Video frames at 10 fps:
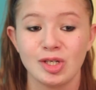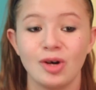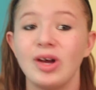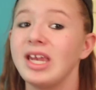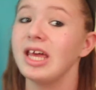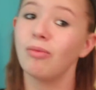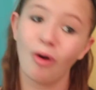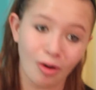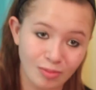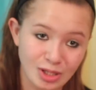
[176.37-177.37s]
So, and he will
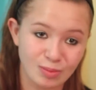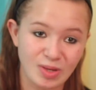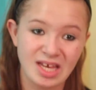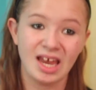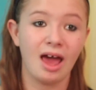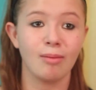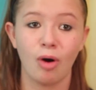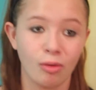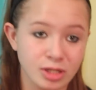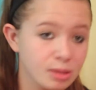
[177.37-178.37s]
always be, and I'm
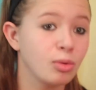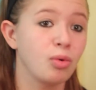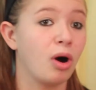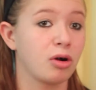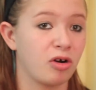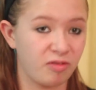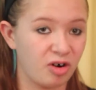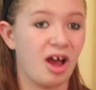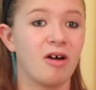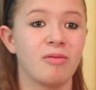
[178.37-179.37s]
always a moonwalker
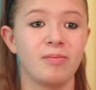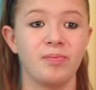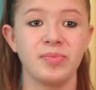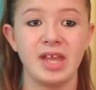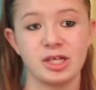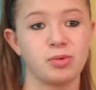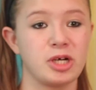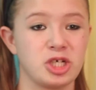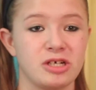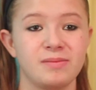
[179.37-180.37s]
for now. Next
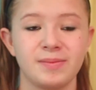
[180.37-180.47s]
question.